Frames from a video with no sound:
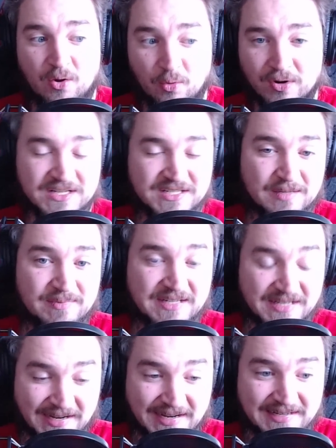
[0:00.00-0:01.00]
or he's going to be
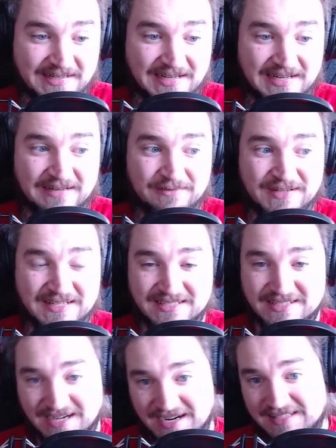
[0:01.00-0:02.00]
cut. And if he
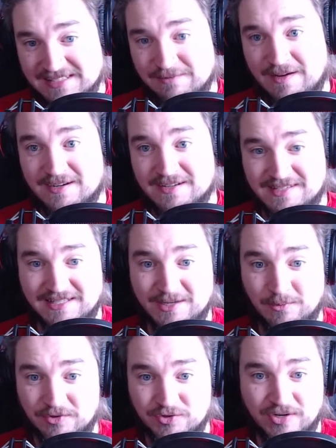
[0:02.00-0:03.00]
is cut, the Falcons, I
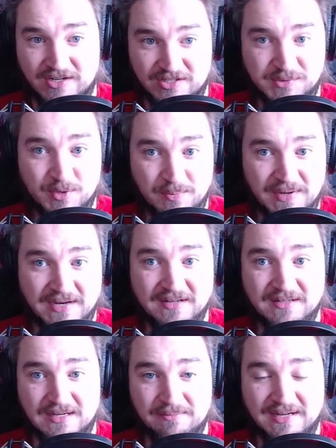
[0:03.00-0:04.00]
think, would try to swoop in
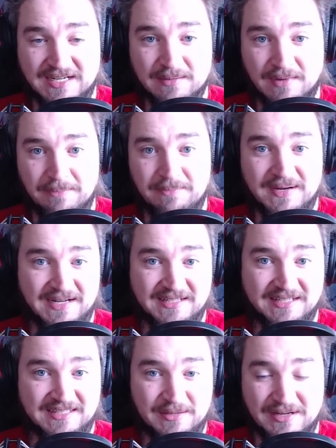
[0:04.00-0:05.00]
and pick him up. And I
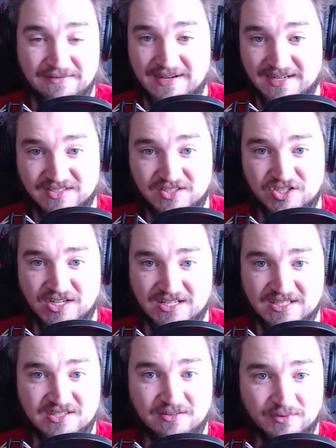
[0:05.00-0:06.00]
think they would have an excellent
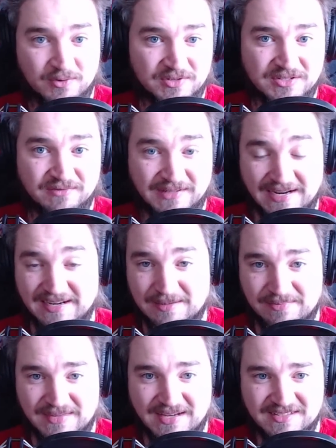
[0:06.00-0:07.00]
chance, of course, of landing
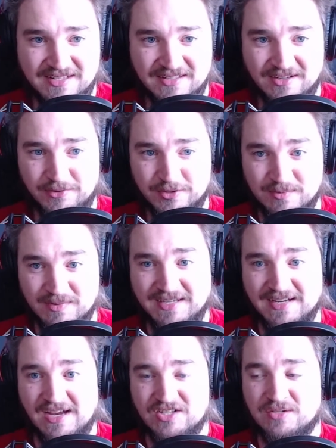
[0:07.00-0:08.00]
him thanks to the Arthur Smith
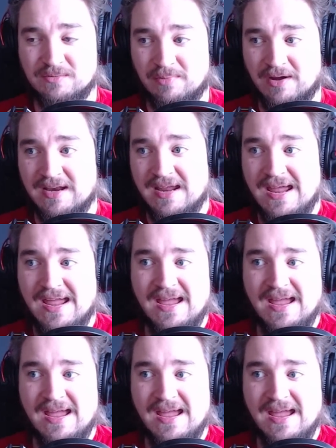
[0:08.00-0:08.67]
connection. But